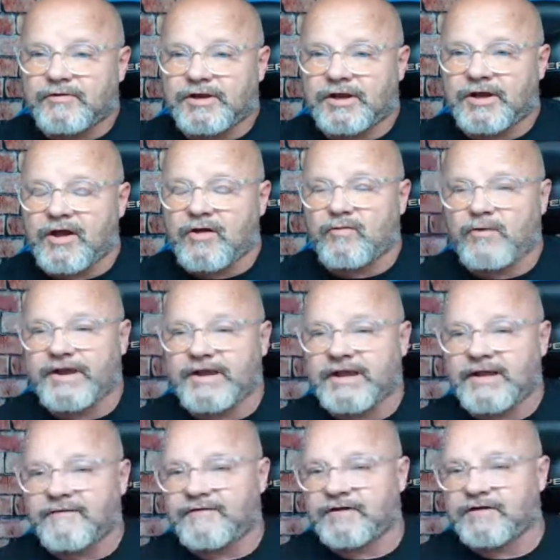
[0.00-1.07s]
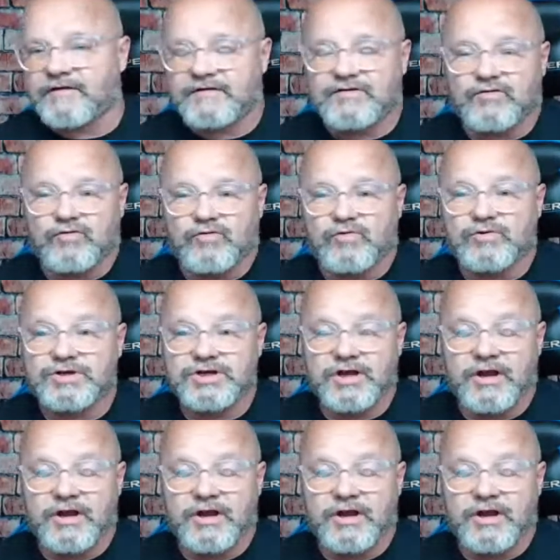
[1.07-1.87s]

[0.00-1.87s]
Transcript: We give you the tools,